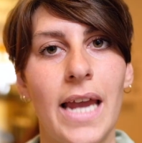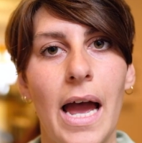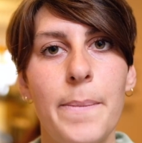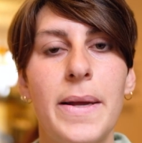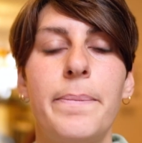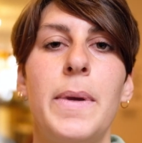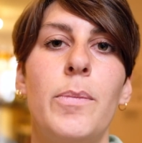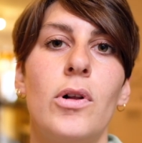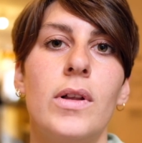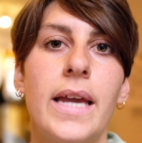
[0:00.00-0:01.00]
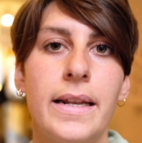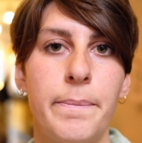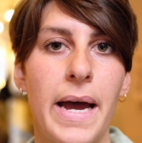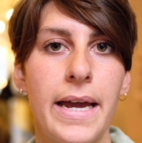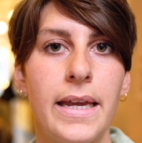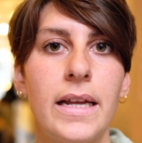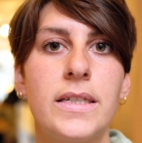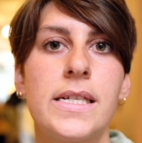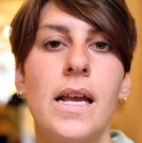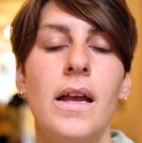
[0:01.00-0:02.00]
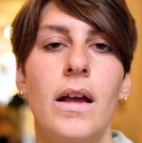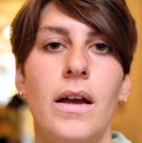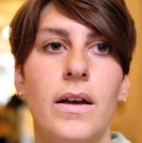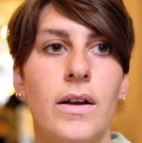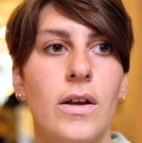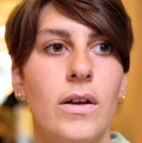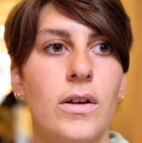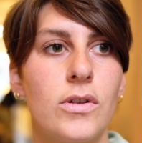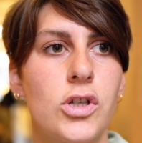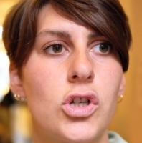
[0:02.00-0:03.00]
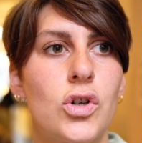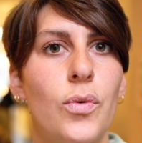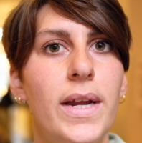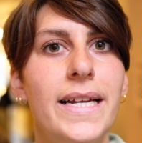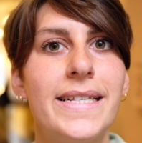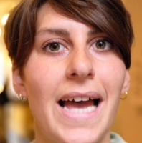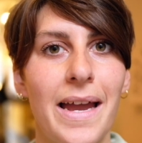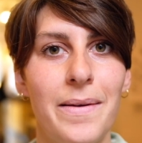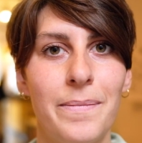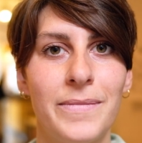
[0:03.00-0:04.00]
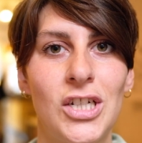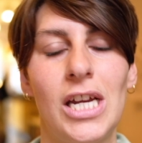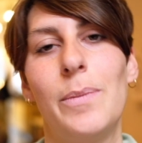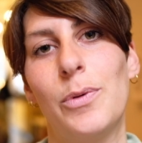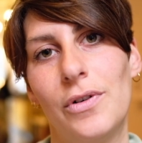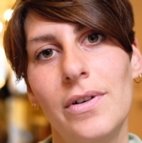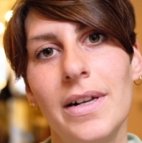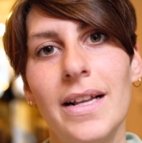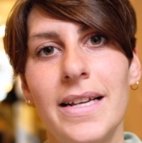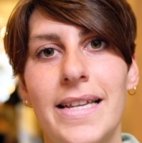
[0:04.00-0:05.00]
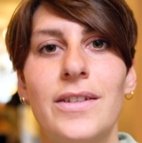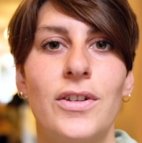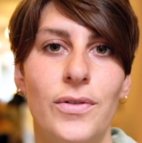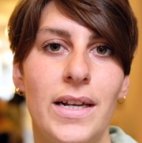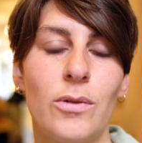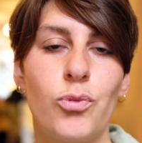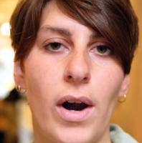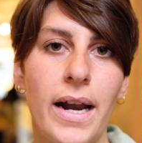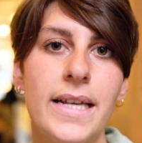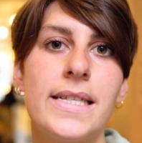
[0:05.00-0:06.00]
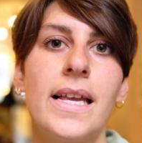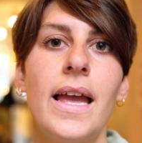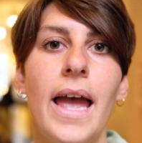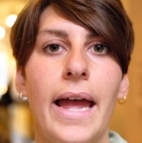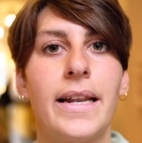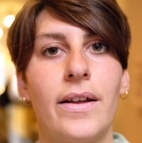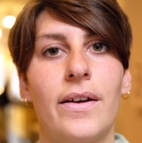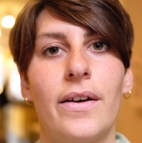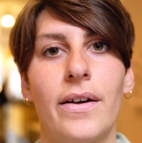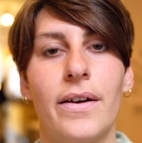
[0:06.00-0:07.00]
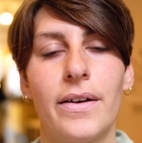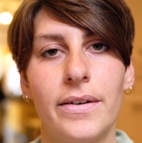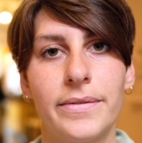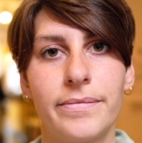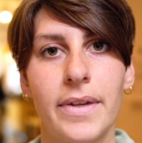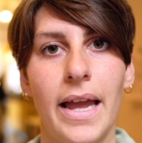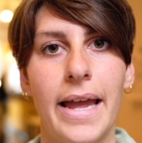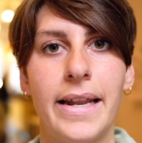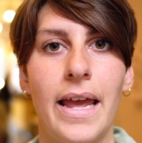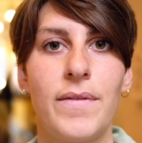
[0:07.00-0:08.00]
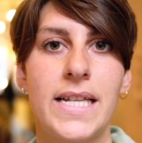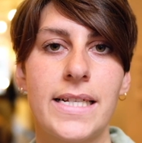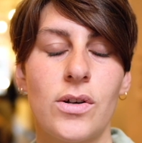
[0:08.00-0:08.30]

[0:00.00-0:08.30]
app, and people can buy it 3 times cheaper than the real price, and have it at